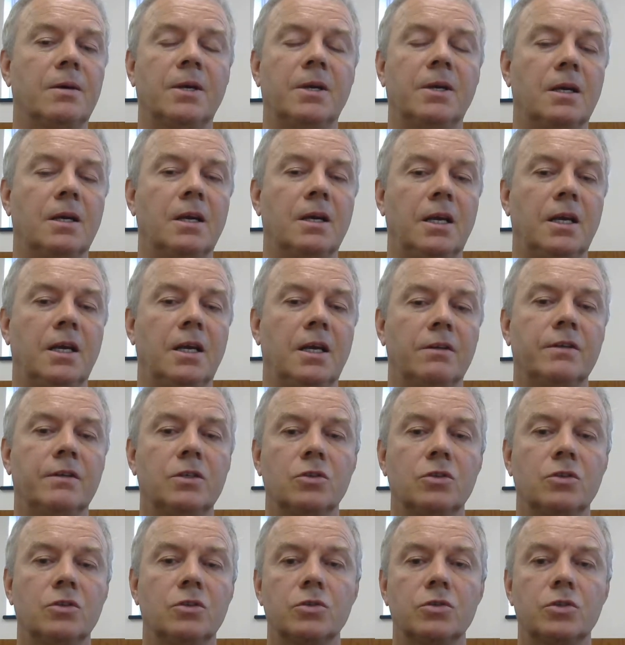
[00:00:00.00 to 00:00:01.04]

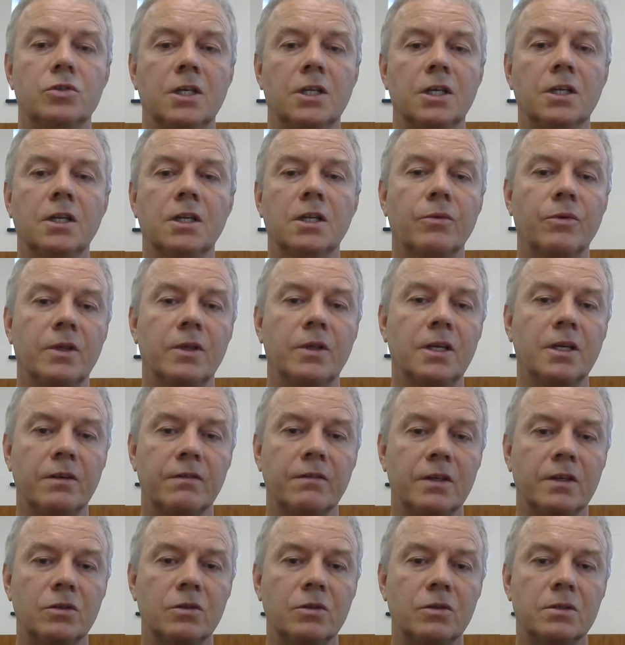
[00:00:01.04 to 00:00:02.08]
Individuals dealing with
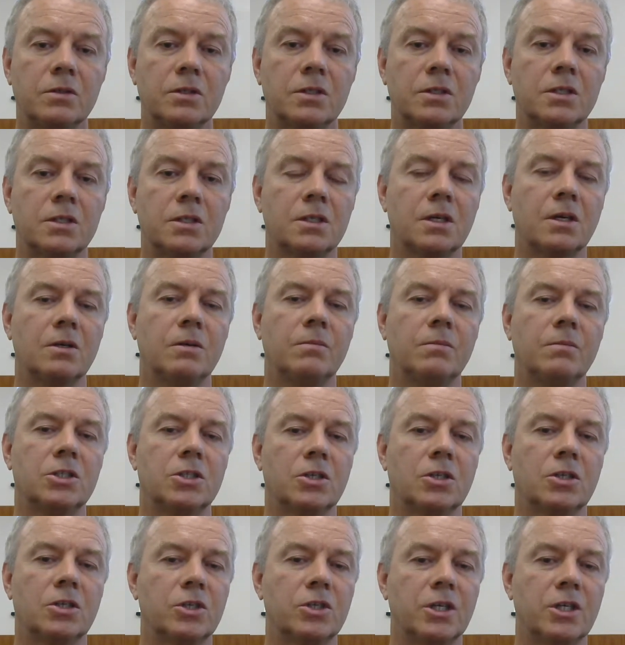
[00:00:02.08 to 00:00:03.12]
individuals, it's going to be
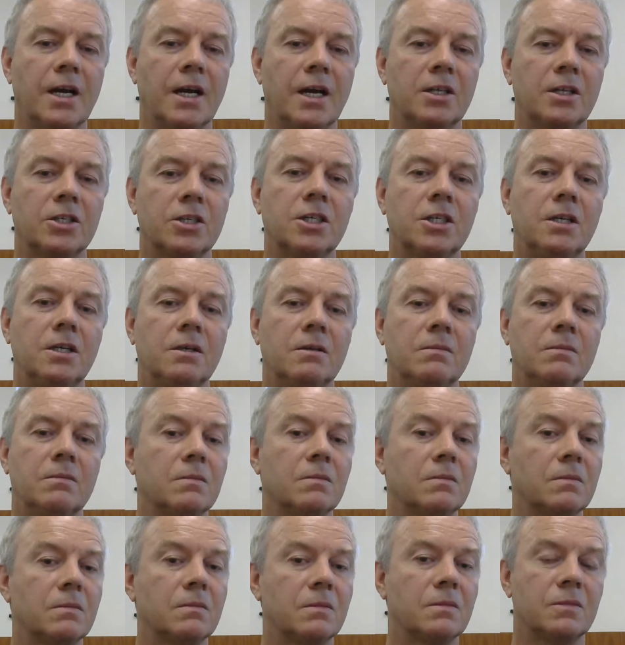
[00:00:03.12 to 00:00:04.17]
sociology,
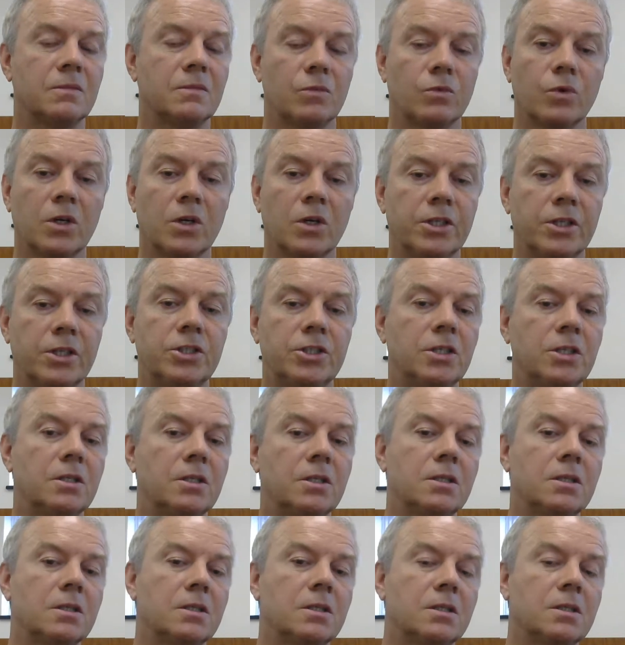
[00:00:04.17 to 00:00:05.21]
religion,
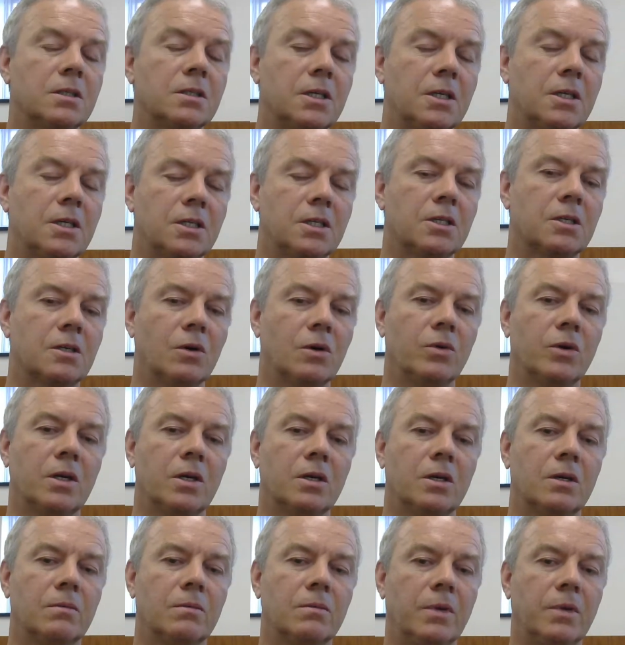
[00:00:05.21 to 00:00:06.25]
it's going to
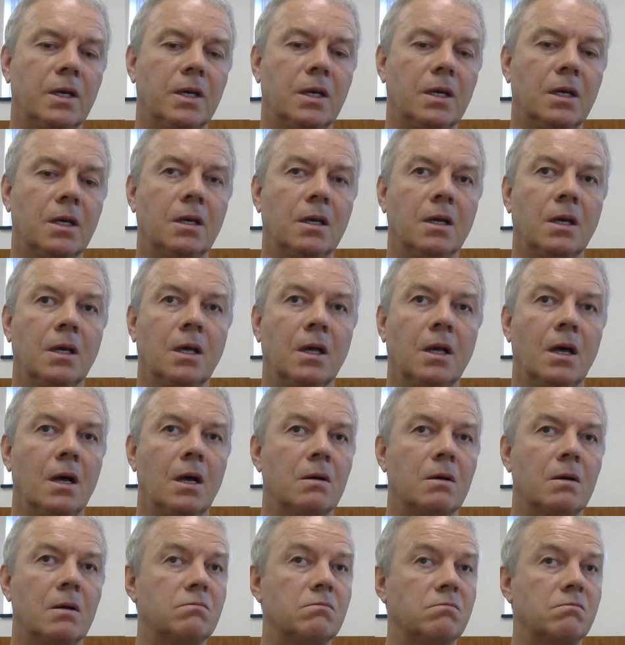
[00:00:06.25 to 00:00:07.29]
be
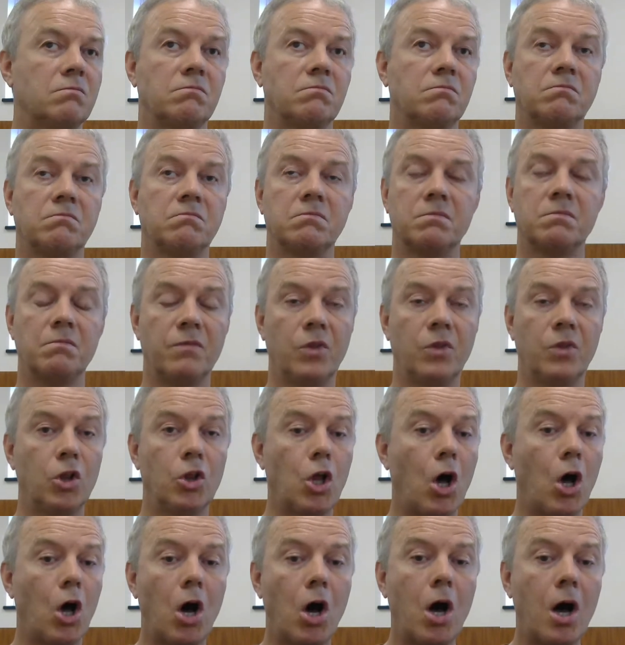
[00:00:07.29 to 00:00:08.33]

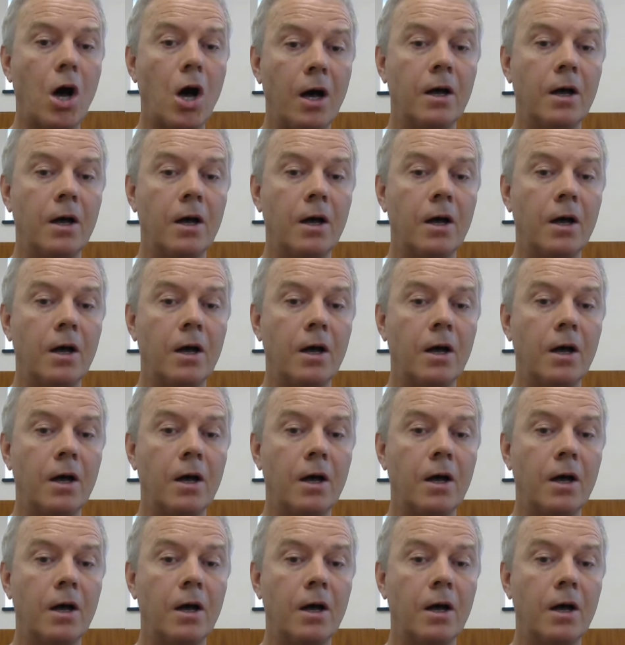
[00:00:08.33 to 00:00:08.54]
law,